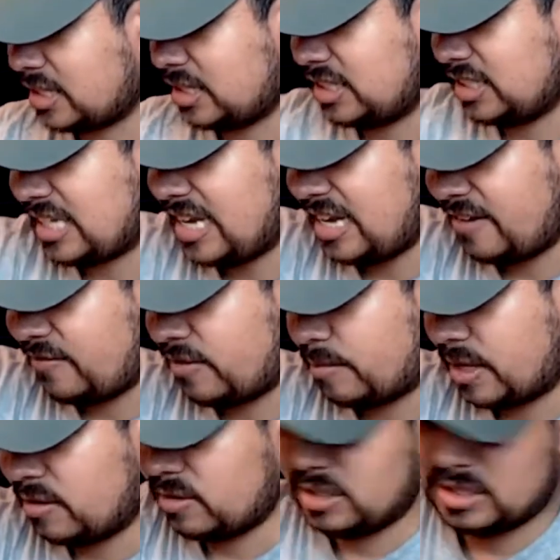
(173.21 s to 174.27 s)
just hang from
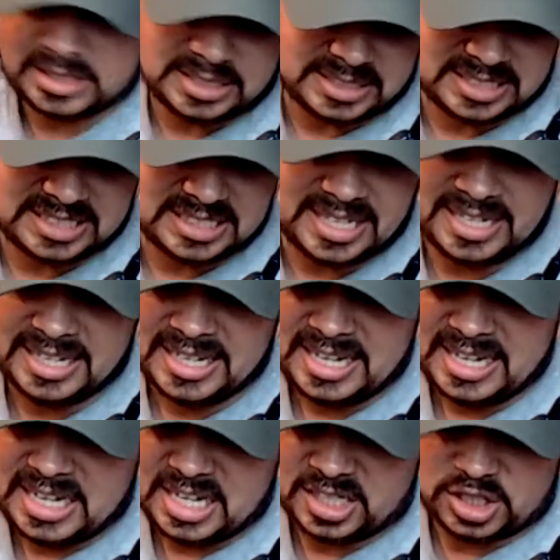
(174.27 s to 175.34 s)
my wrist instead
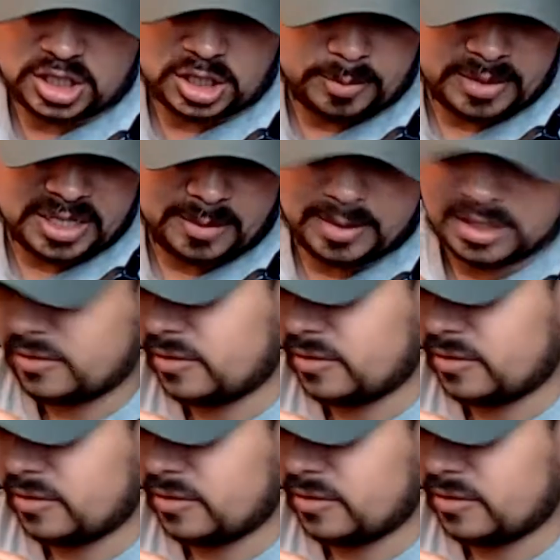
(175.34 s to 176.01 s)
and show me how much of a